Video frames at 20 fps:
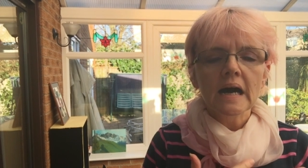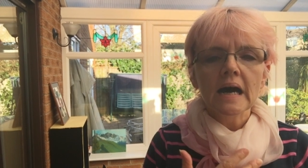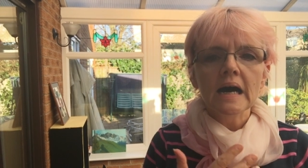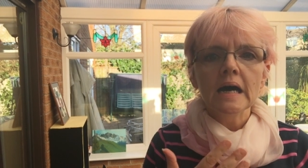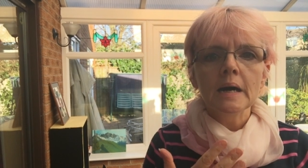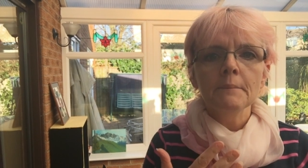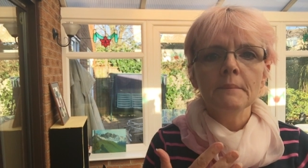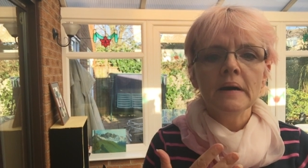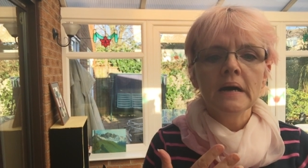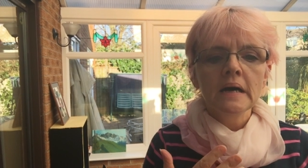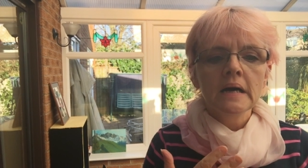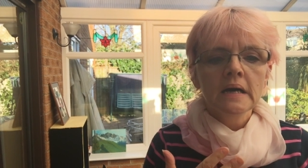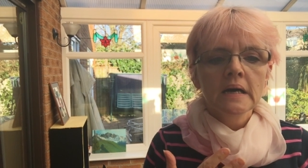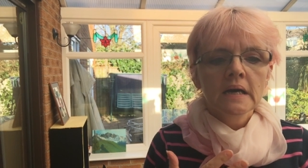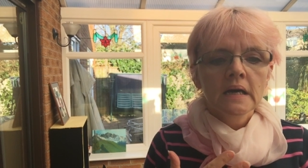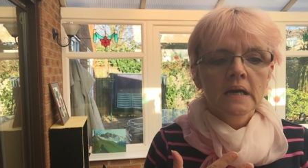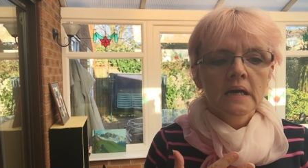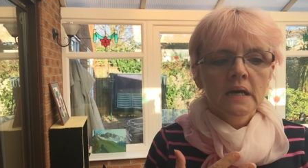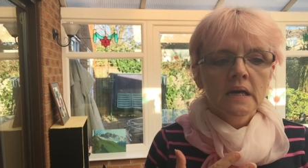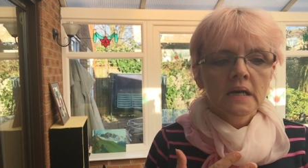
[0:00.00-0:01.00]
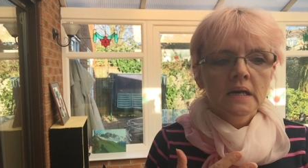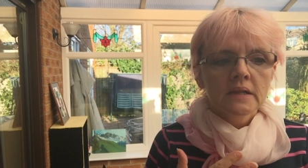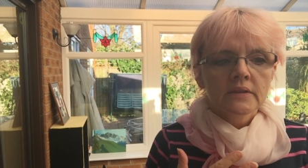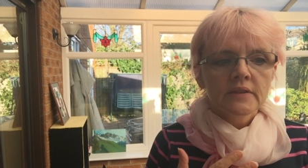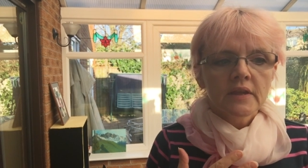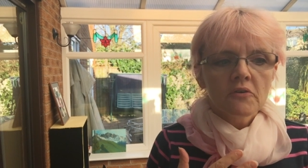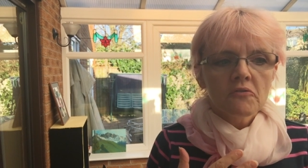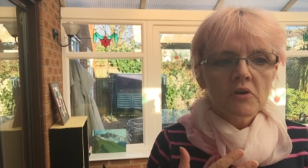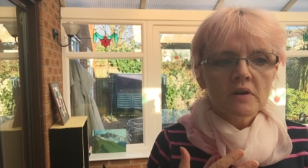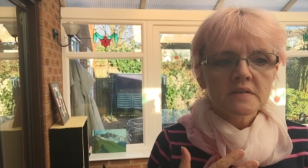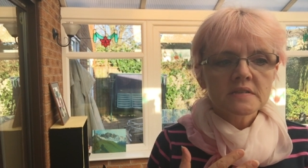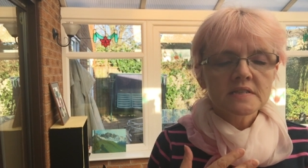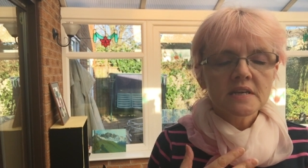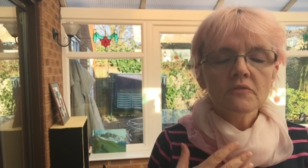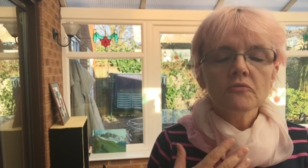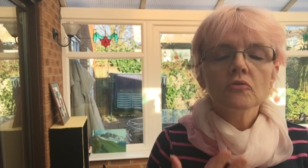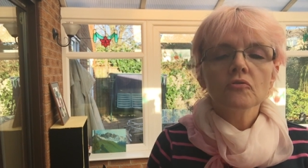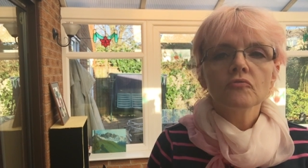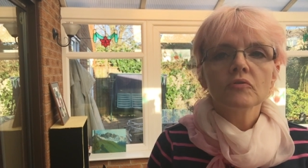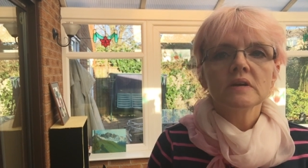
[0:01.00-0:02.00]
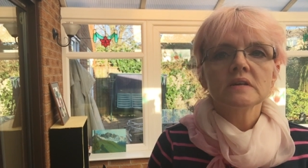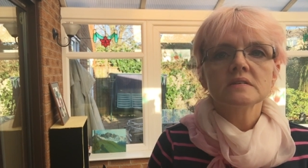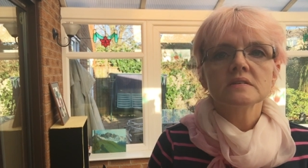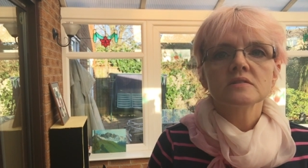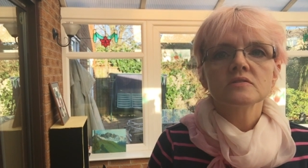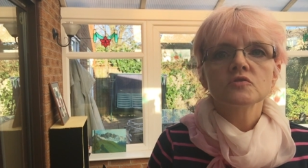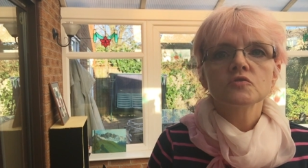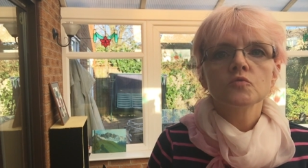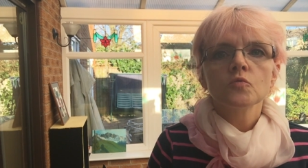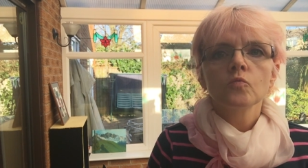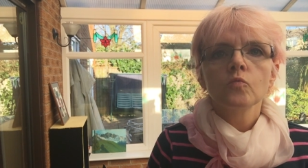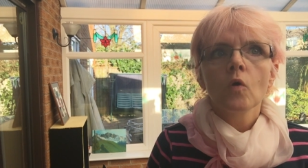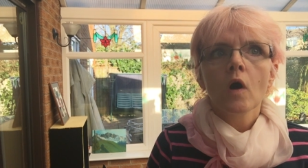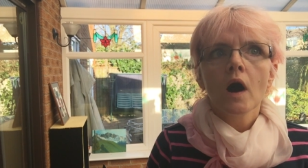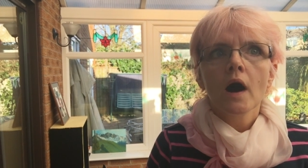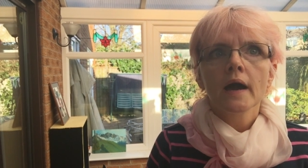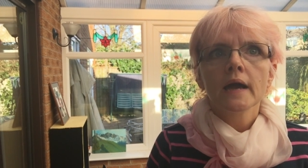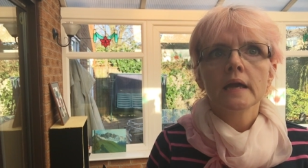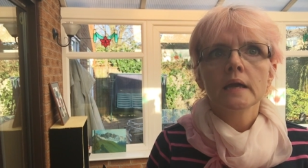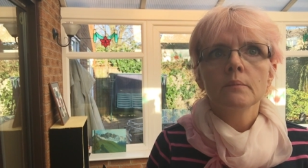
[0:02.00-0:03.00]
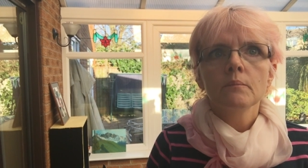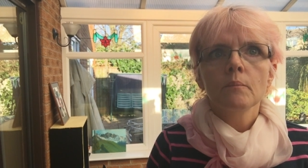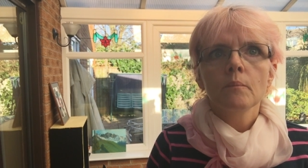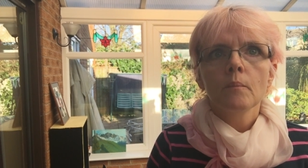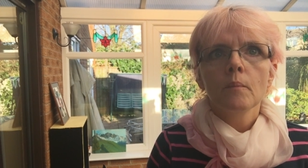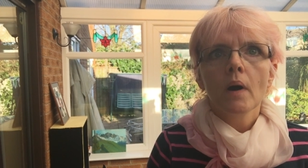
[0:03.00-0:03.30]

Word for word: There are several reasons why